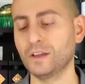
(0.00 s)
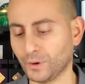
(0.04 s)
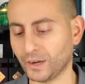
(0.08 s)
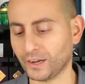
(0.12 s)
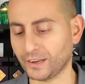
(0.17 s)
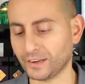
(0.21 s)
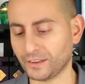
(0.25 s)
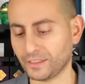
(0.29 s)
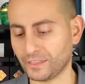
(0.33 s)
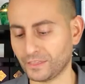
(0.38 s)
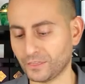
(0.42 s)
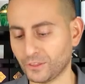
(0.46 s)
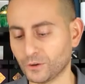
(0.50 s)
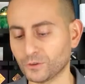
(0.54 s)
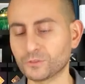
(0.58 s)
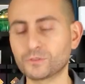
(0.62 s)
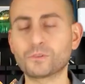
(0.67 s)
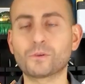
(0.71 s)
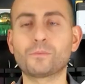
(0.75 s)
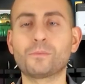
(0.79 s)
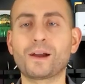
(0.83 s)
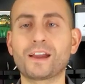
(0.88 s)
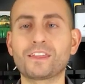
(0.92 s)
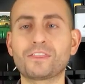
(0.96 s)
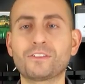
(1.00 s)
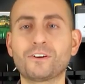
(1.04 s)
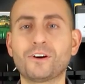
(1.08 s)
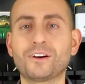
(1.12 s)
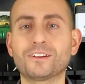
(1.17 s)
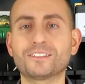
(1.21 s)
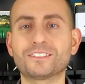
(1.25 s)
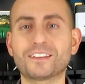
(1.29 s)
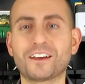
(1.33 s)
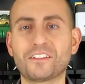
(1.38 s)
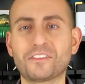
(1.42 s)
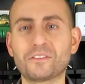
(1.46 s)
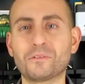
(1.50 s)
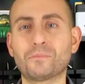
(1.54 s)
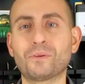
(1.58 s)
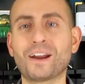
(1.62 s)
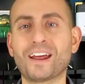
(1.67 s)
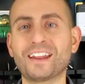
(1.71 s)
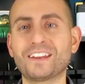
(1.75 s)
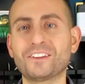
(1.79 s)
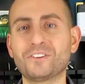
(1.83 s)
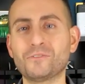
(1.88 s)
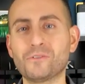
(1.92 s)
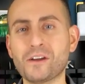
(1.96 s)
But those were my thoughts on the
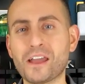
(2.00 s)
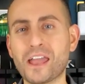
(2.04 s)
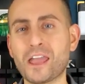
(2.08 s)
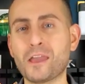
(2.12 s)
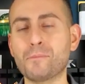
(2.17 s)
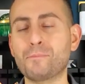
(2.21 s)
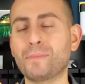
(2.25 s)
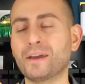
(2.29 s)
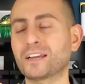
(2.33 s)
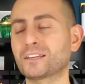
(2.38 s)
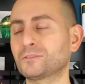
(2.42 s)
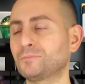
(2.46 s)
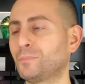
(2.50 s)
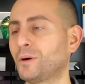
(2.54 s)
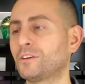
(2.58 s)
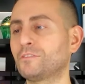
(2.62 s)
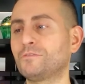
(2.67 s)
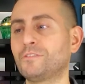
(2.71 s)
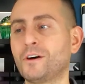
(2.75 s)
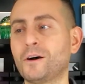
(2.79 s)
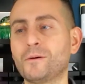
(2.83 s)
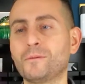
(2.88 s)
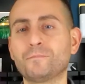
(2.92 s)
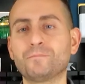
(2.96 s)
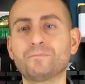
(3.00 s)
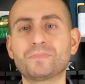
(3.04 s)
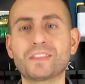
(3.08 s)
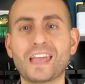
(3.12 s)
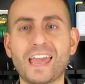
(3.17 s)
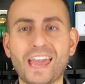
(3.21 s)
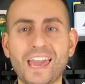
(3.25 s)
brand new Apex Parfum,